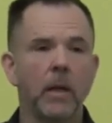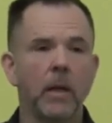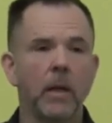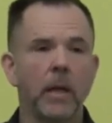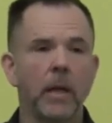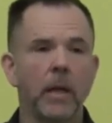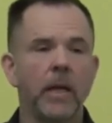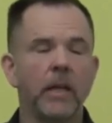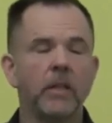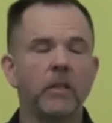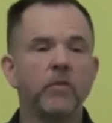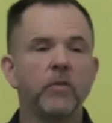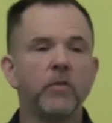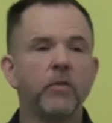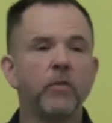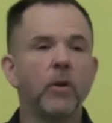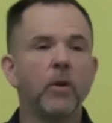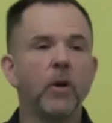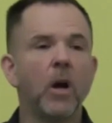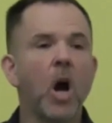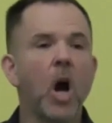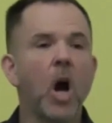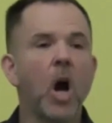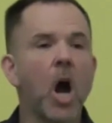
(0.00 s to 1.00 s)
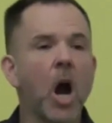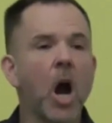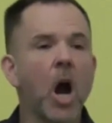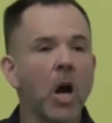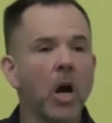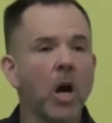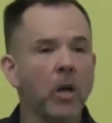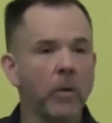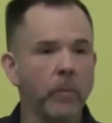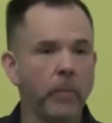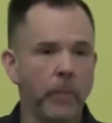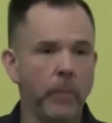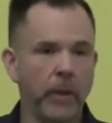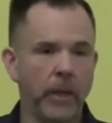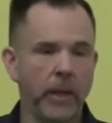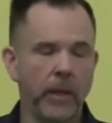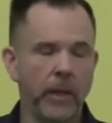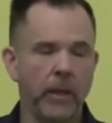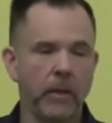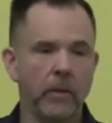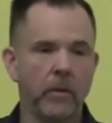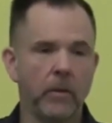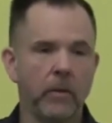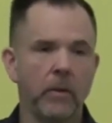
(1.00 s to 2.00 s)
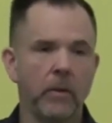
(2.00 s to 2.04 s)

is, for a heartbeat,